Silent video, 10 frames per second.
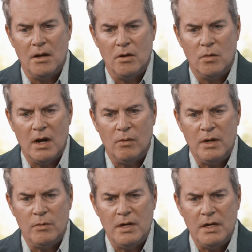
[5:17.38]
Well,
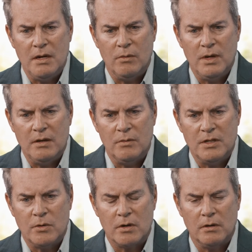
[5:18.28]
we
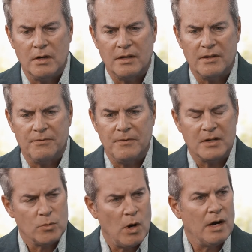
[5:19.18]
sort of look at the
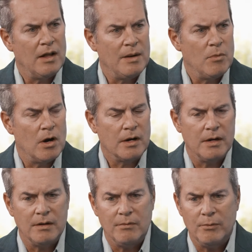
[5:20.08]
fixed wireline
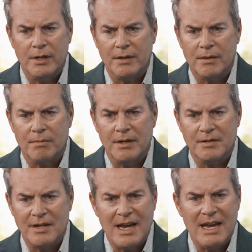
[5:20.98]
market with the
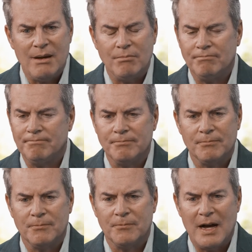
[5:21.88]
same
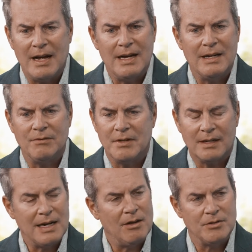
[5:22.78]
5
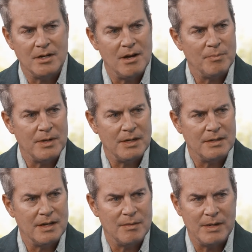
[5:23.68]
technology
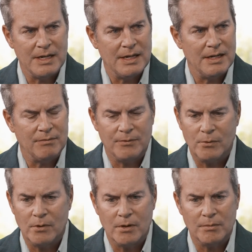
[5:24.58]
companies that have been in it
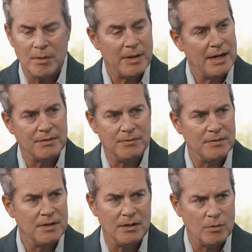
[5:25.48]
for the past
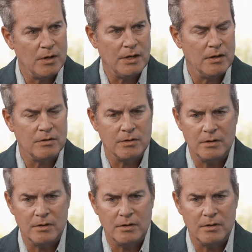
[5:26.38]
15, 20 years.